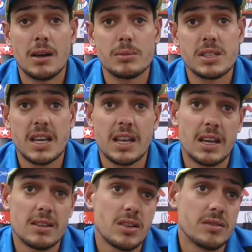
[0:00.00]
Second
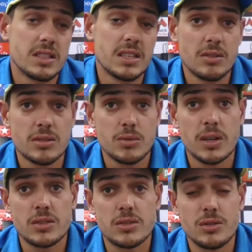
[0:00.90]
innings, obviously, there was
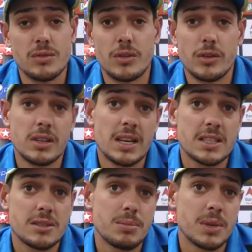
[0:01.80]
one or two good
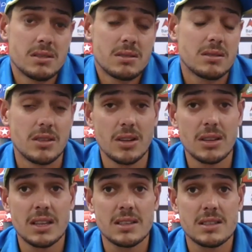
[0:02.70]
nuts, but, you
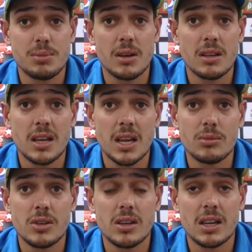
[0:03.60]
know, that's part of the
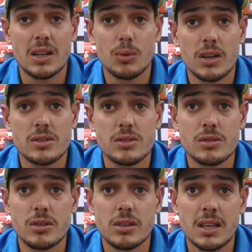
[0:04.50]
game. You're going to get one or
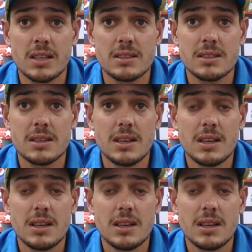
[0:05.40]
two good nuts.